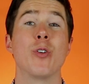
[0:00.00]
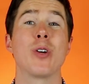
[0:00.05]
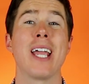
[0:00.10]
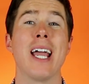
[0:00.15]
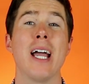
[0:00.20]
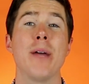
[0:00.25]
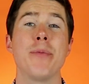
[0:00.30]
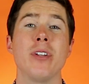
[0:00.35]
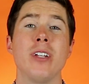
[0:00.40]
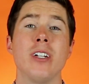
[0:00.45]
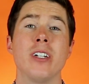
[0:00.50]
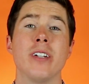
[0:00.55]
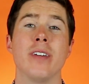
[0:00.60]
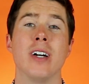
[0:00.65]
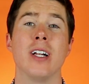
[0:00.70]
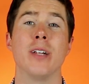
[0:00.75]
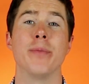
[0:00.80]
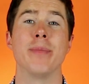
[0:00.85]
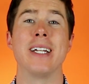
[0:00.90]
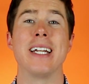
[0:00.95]
Vocabulary
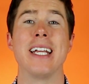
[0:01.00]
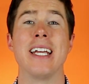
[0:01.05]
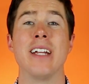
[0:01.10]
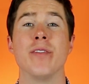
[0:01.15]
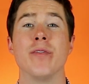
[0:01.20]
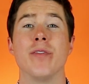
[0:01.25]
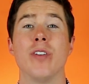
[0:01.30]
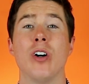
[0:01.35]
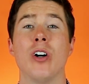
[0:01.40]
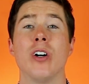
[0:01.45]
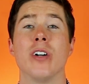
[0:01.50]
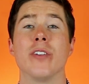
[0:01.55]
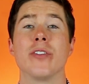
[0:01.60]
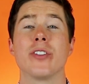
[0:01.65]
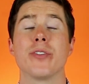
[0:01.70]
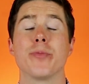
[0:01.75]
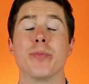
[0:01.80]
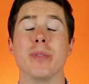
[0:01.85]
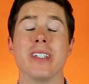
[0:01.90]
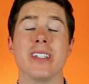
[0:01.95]
development
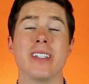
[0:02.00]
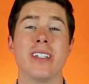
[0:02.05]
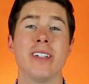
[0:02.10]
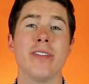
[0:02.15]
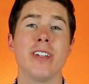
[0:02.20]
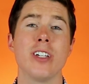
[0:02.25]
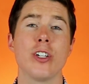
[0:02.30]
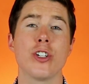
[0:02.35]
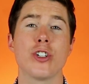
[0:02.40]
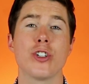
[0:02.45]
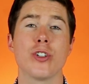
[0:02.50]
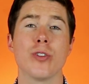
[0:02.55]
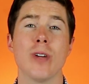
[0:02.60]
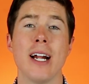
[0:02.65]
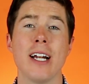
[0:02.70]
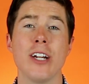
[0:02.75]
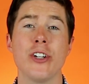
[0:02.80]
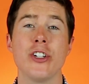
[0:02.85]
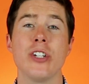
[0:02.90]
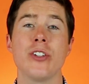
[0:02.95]
involves specific
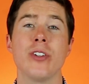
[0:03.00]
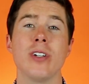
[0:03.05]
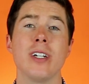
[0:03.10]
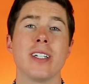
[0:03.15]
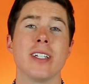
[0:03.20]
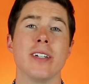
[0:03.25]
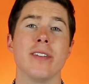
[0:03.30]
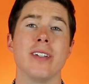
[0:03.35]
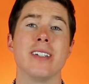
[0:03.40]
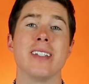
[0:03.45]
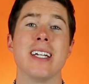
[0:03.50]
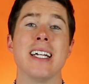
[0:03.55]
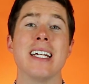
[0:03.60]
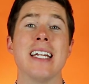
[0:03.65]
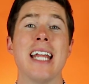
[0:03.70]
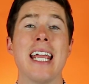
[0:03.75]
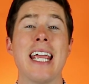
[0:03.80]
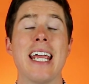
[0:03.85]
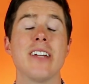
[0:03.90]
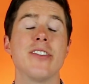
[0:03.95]
strategies or activities that
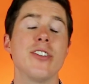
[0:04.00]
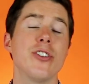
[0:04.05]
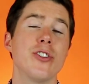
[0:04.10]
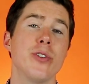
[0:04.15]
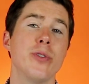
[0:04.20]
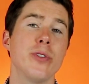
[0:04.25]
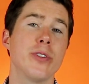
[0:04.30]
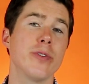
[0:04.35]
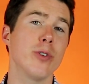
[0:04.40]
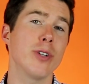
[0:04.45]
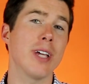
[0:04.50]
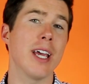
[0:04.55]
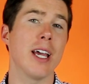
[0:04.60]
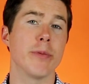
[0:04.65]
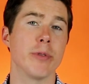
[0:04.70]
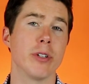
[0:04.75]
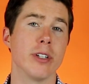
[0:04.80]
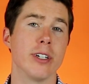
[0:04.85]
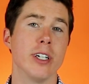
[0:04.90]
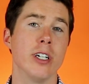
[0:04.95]
enhance a student's
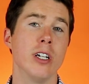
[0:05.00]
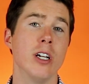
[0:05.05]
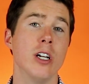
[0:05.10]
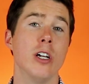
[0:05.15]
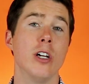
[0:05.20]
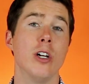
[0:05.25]
vocabulary